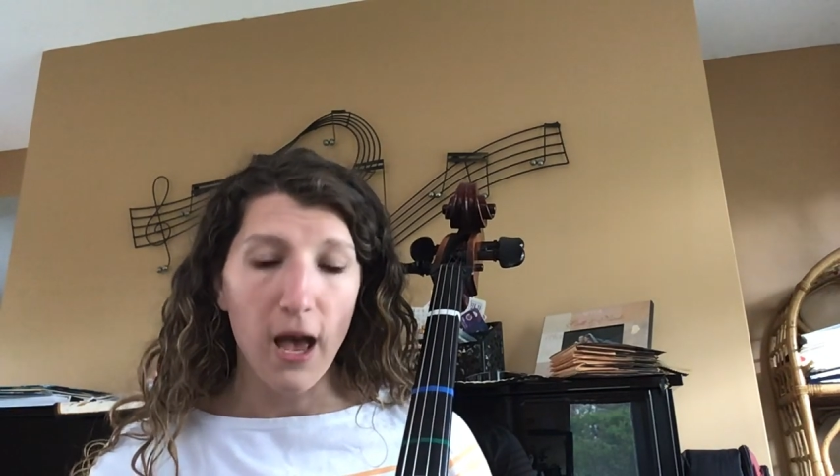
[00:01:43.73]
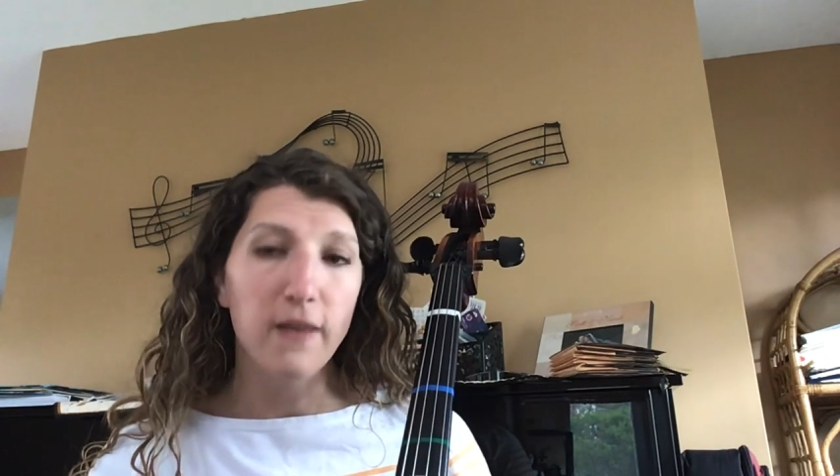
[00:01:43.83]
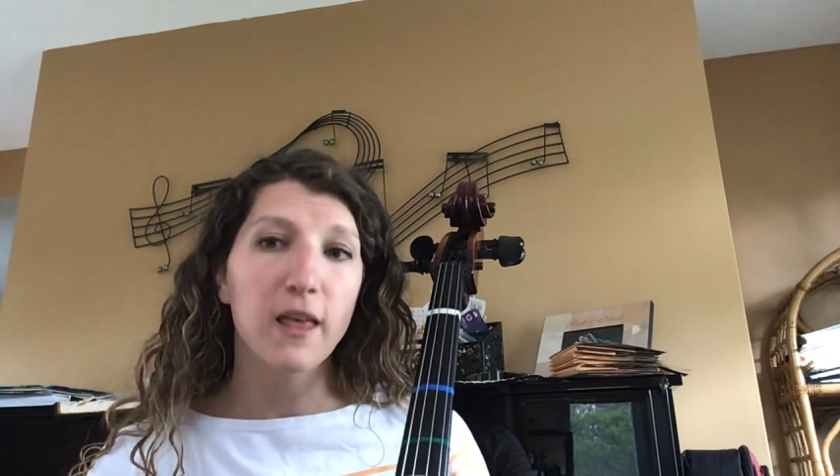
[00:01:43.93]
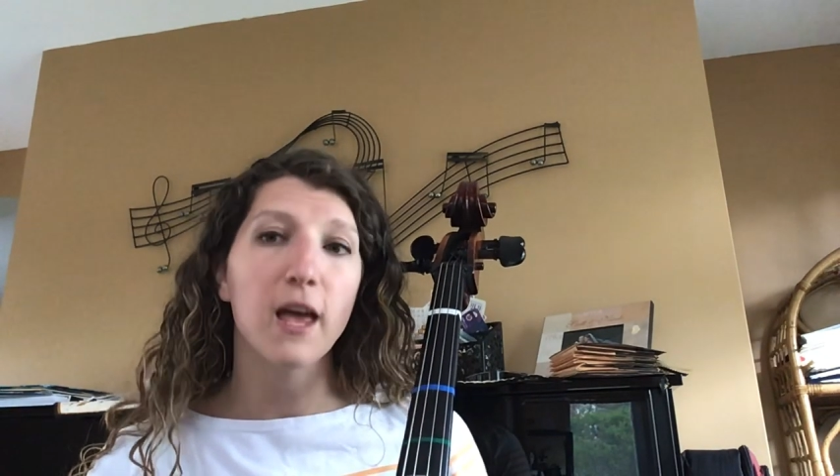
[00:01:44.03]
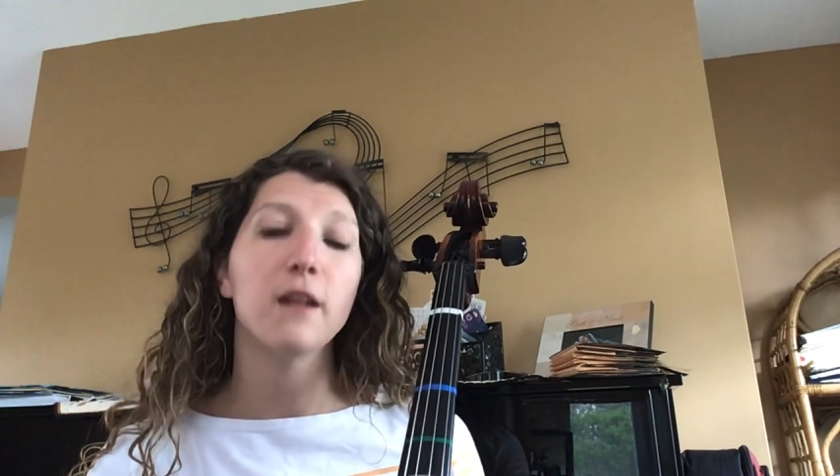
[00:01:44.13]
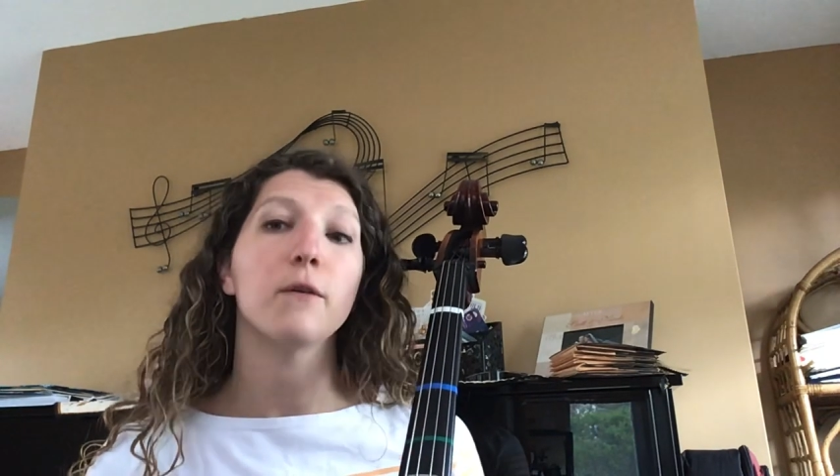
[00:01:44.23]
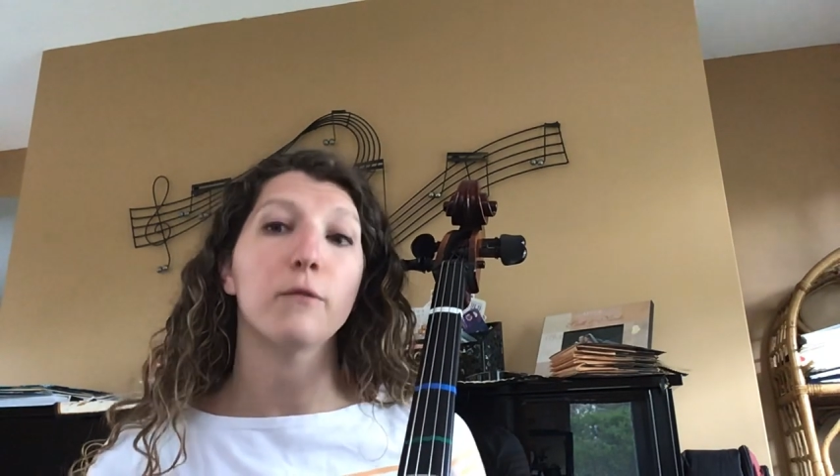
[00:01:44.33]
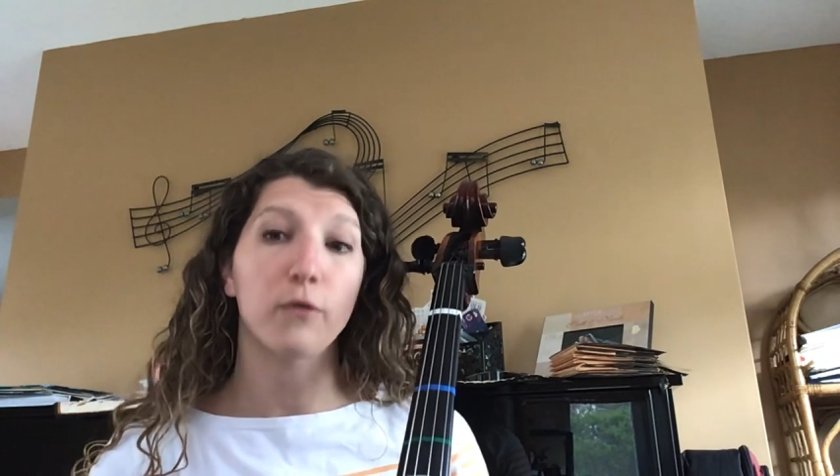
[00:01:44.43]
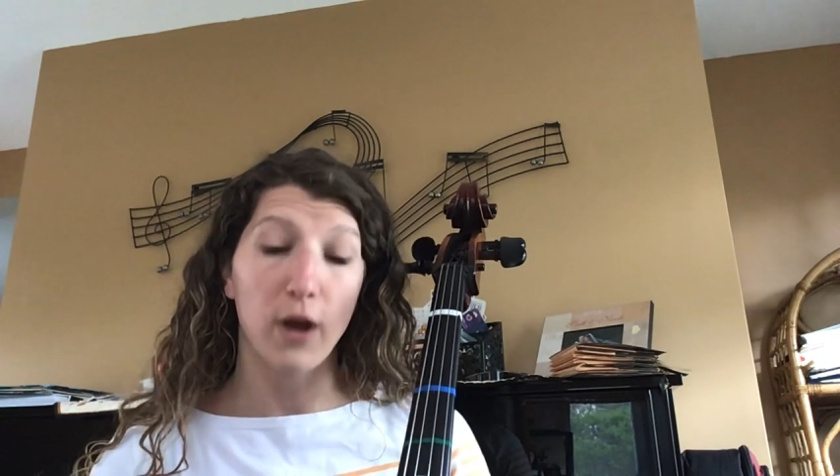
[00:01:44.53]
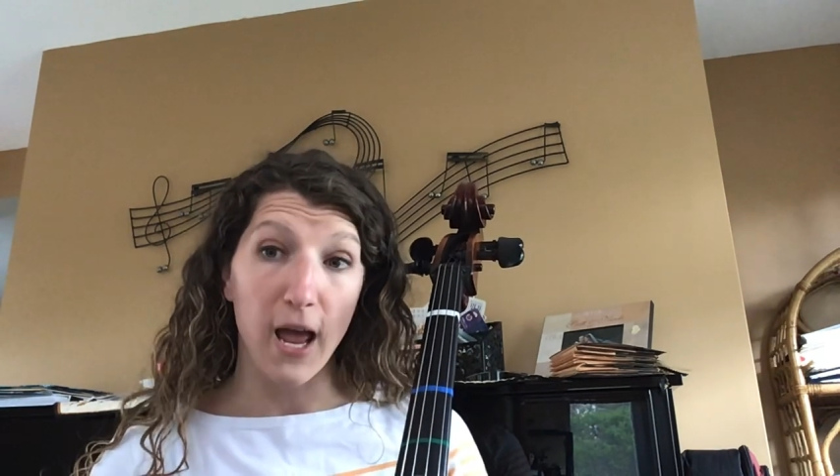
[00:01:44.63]
And then
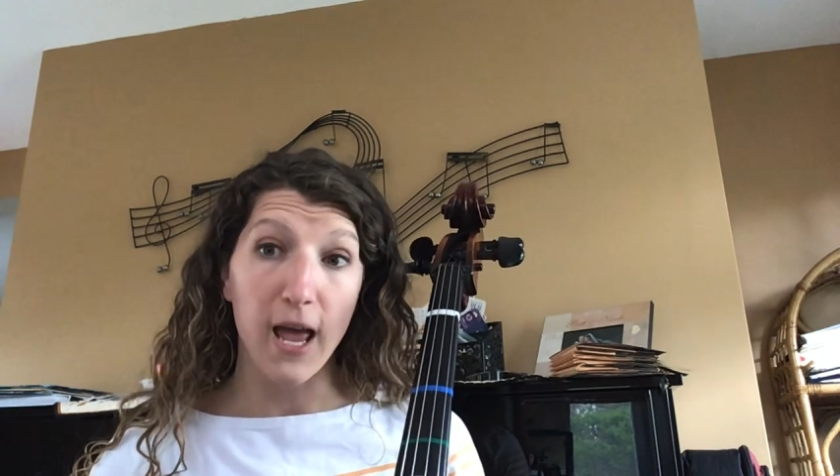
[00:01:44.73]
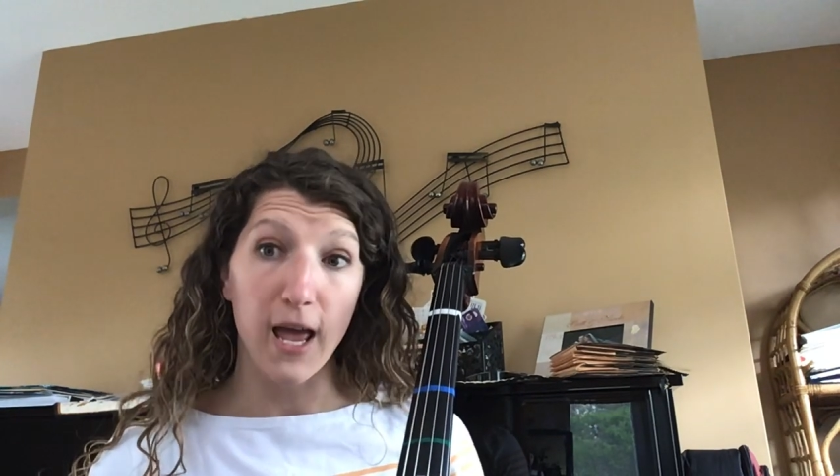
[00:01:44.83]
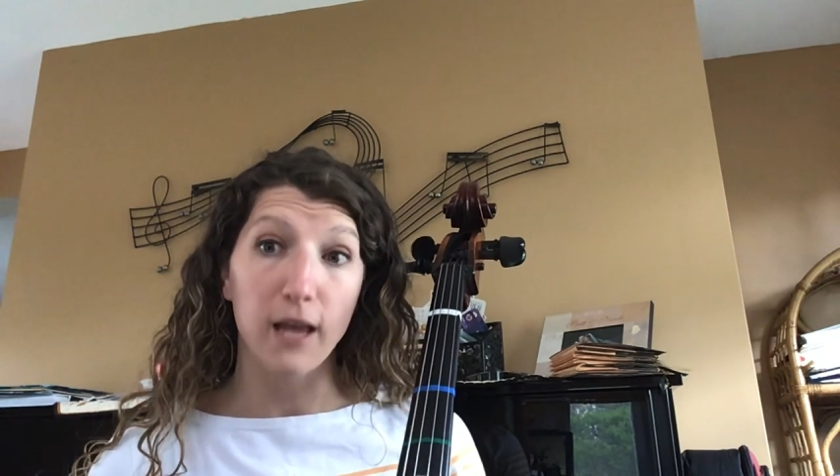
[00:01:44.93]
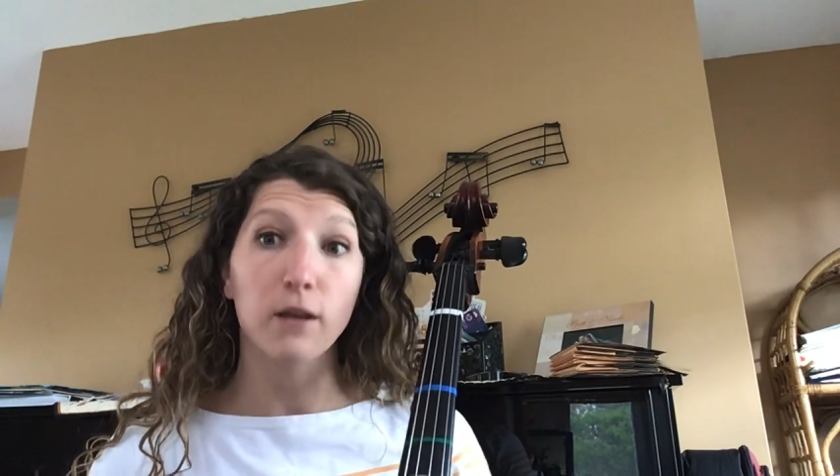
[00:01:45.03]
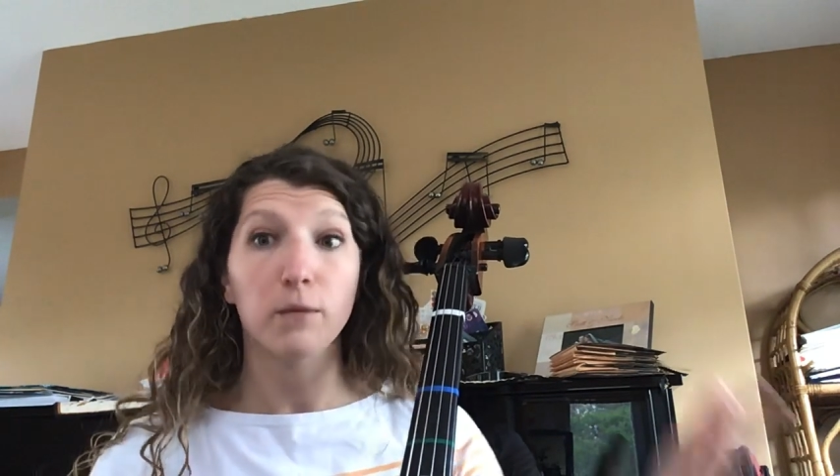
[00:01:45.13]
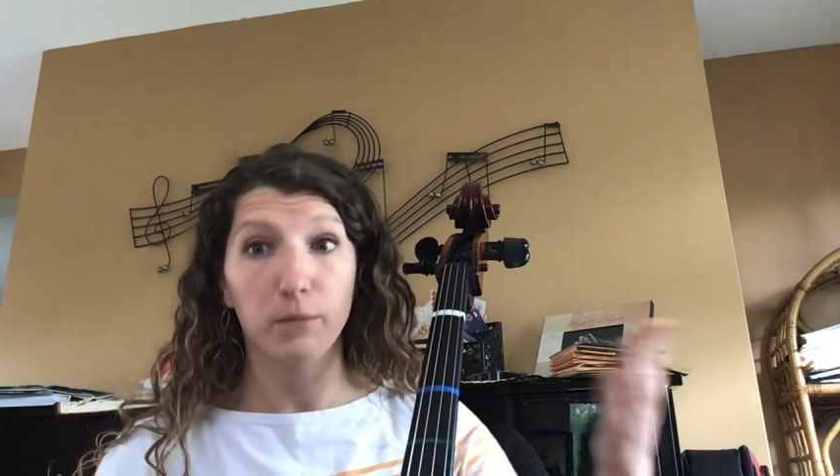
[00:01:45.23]
for A,